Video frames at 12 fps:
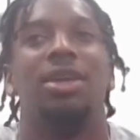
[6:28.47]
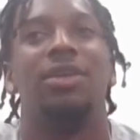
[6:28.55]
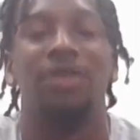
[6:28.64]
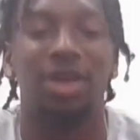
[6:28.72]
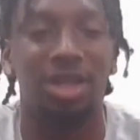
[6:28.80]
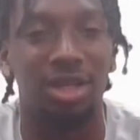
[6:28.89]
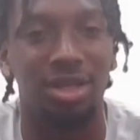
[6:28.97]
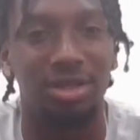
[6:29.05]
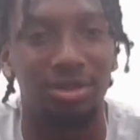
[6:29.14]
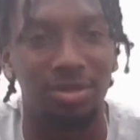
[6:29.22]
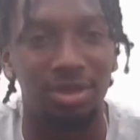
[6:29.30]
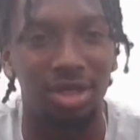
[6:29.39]

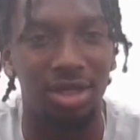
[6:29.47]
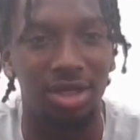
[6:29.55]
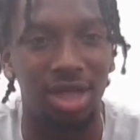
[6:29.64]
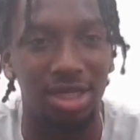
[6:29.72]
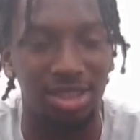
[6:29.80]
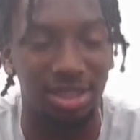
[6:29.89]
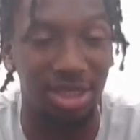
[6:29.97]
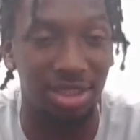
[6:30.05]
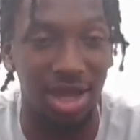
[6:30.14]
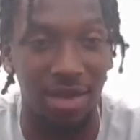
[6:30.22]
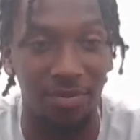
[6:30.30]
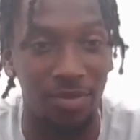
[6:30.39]
feeling the like sensation
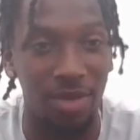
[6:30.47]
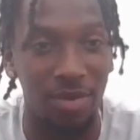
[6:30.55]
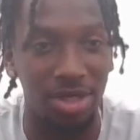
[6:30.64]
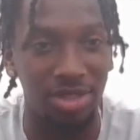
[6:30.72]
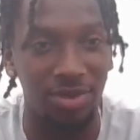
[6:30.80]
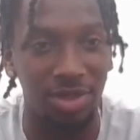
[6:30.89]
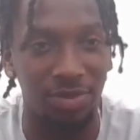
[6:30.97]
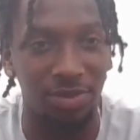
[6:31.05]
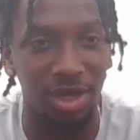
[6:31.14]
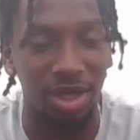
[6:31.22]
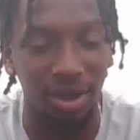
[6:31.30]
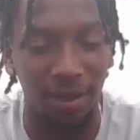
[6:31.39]
that I'm actually about to
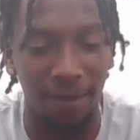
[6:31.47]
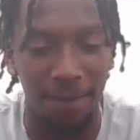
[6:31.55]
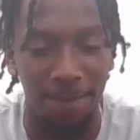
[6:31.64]
play.